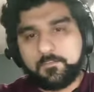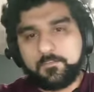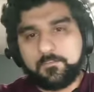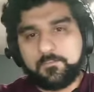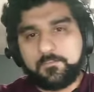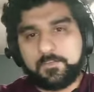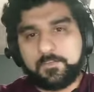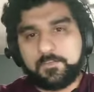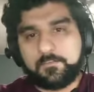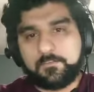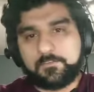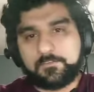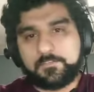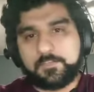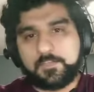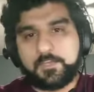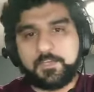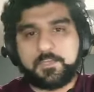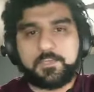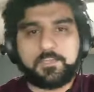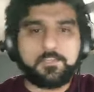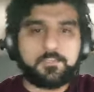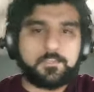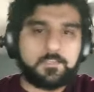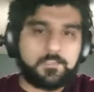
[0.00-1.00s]
field
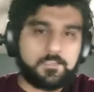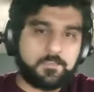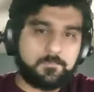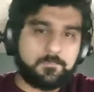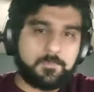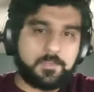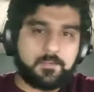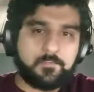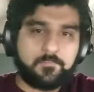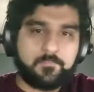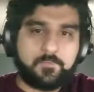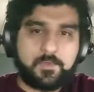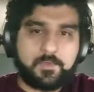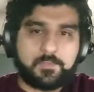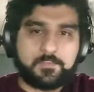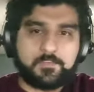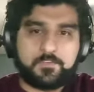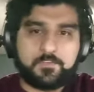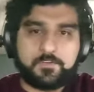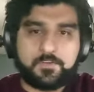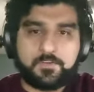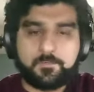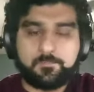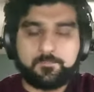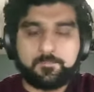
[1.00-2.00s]
and the
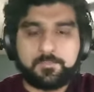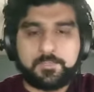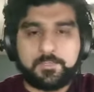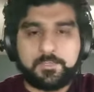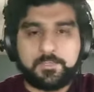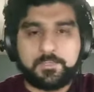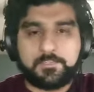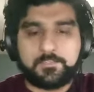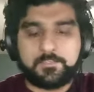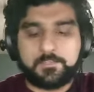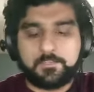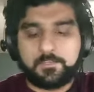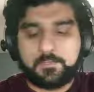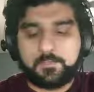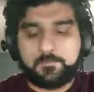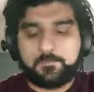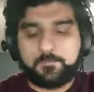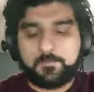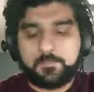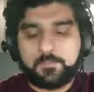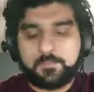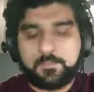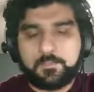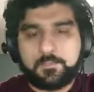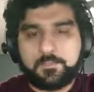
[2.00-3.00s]
manufacturing place,
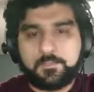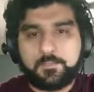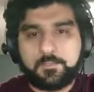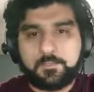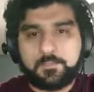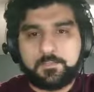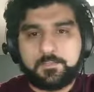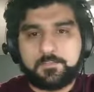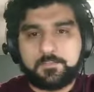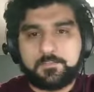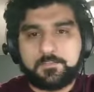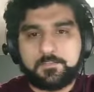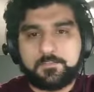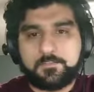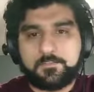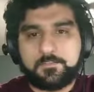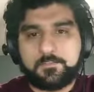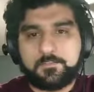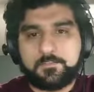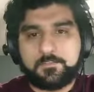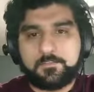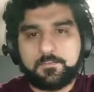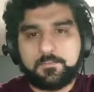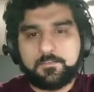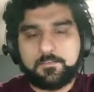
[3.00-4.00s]
it
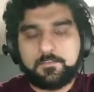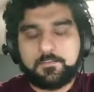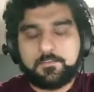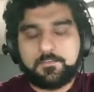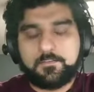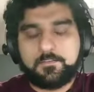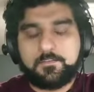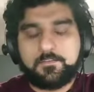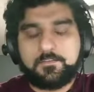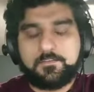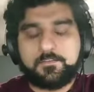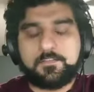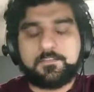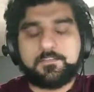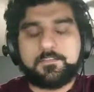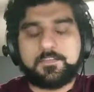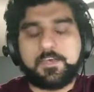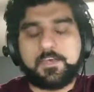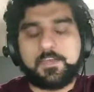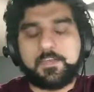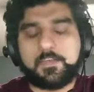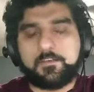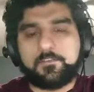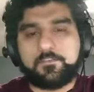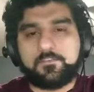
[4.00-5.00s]
is
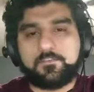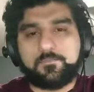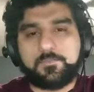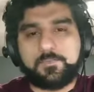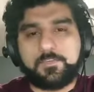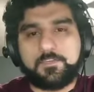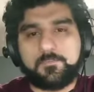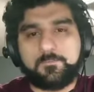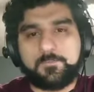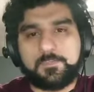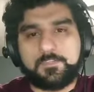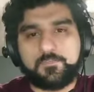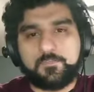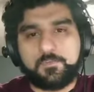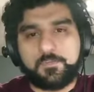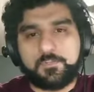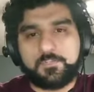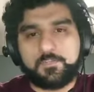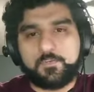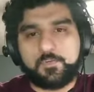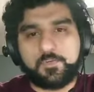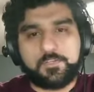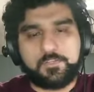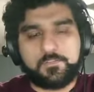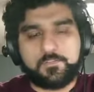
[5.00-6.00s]
desired to be between
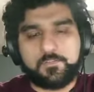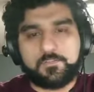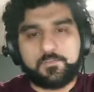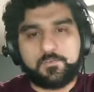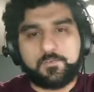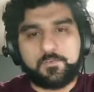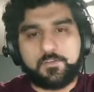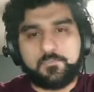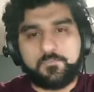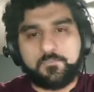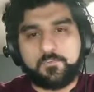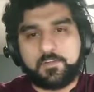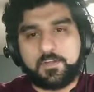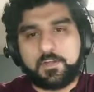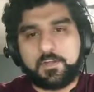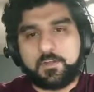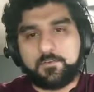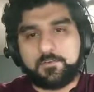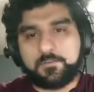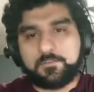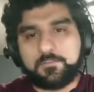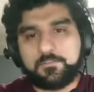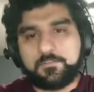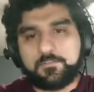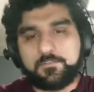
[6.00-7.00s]
12 to 24
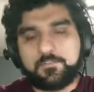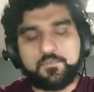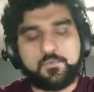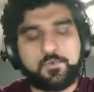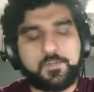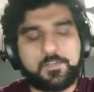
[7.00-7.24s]
hours.